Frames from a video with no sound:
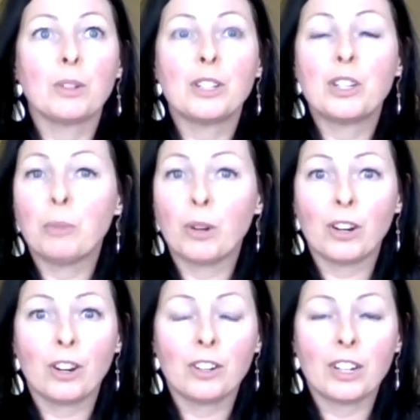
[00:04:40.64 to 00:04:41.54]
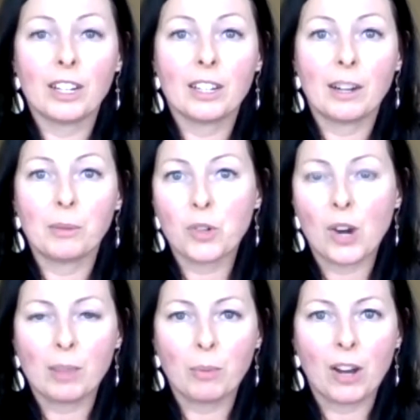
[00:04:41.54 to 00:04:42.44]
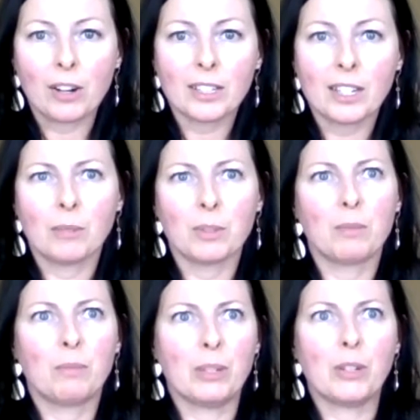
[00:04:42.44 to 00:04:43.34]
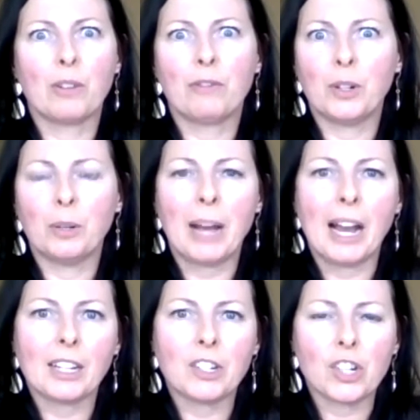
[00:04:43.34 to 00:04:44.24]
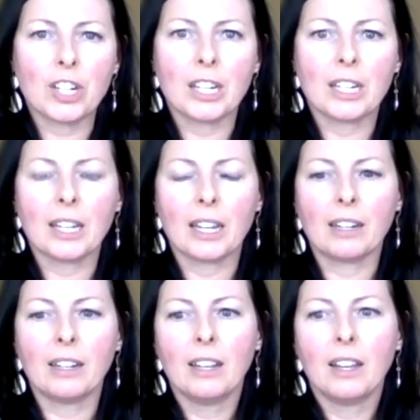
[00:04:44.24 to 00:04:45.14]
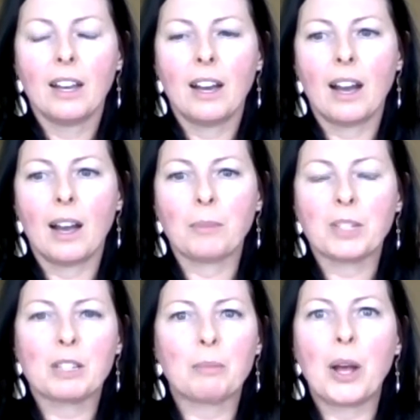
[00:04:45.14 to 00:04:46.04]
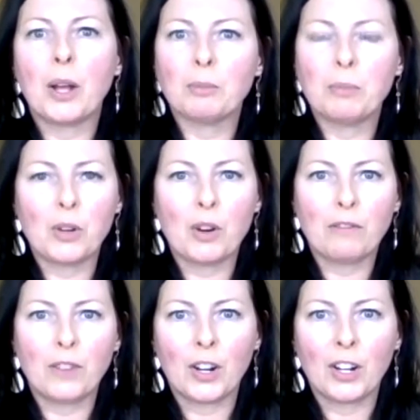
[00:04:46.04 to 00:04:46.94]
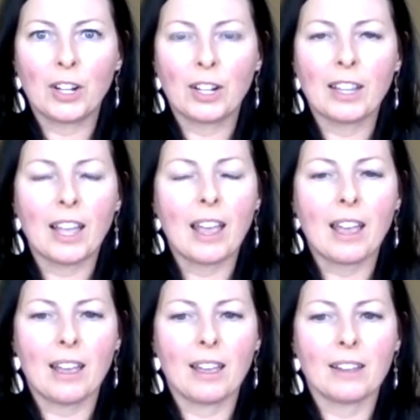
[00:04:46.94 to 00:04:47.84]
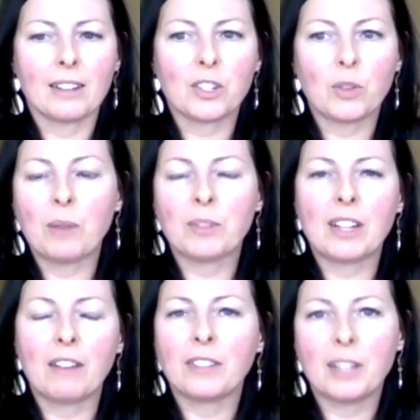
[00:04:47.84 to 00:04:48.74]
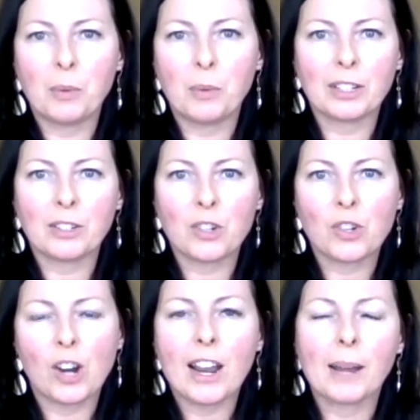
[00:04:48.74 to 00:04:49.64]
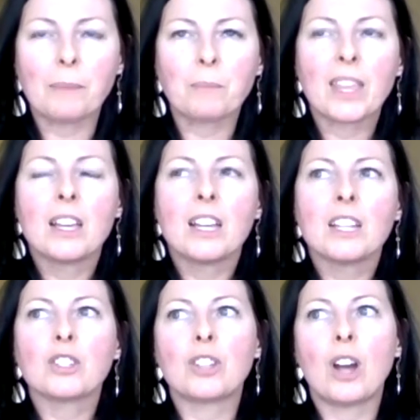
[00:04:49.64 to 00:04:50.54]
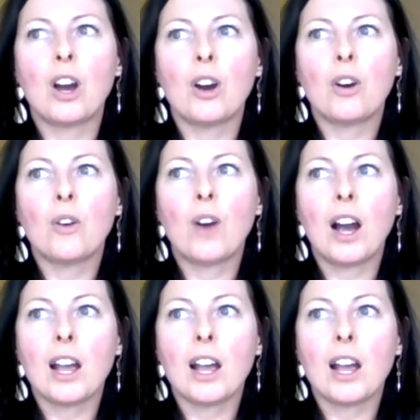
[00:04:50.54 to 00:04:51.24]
humor her and I will try the product. And it was beautiful packaging and smelled beautiful. And so I was definitely willing to try it. So